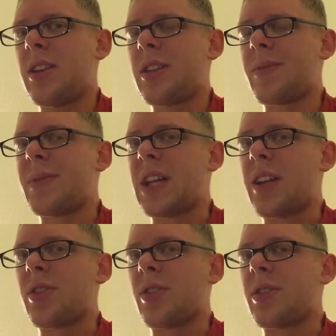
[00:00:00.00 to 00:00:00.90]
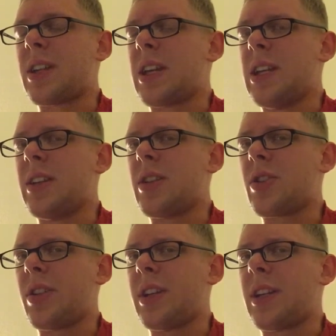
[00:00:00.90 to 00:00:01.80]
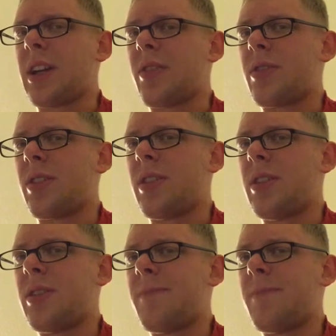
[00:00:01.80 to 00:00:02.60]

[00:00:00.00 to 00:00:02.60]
some dangers that he initially encountered.